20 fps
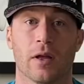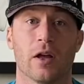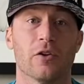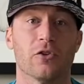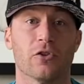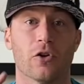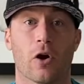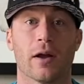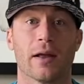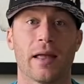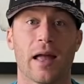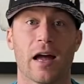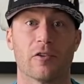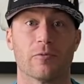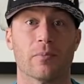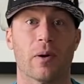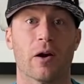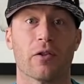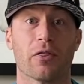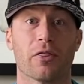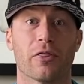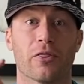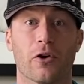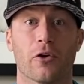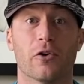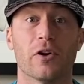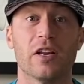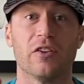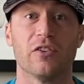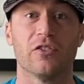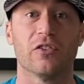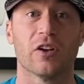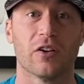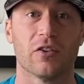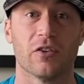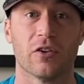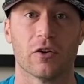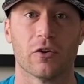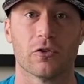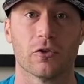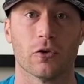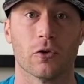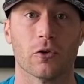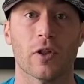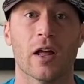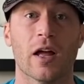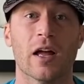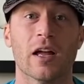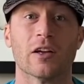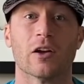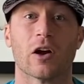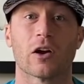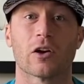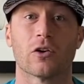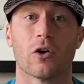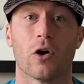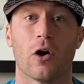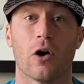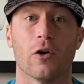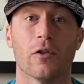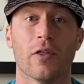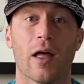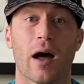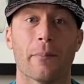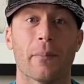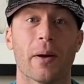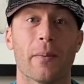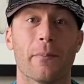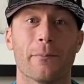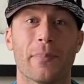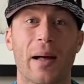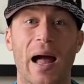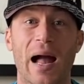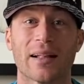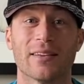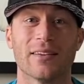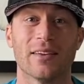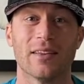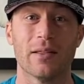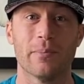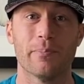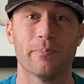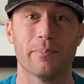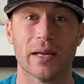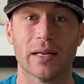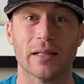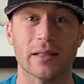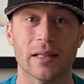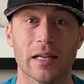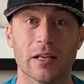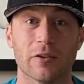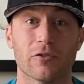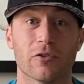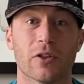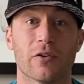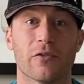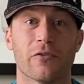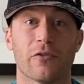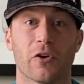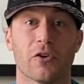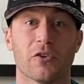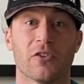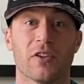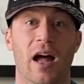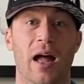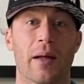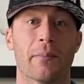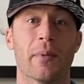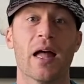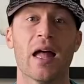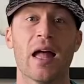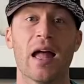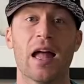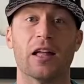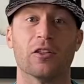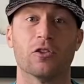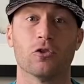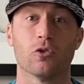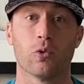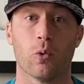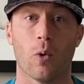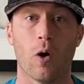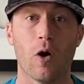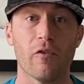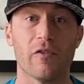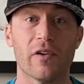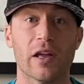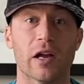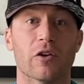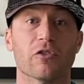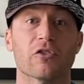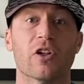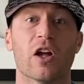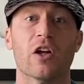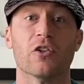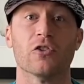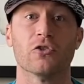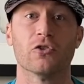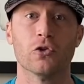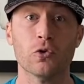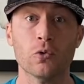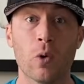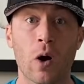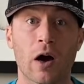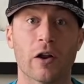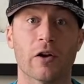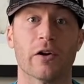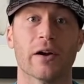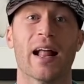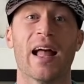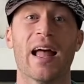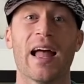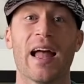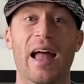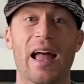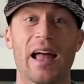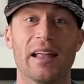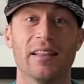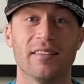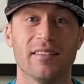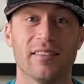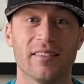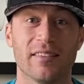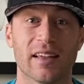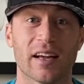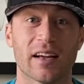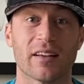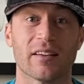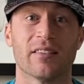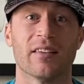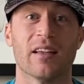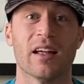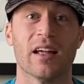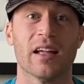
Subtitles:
Sean Kazmar, 36 years old, got called up back to the big leagues for the first time in 12 years, 206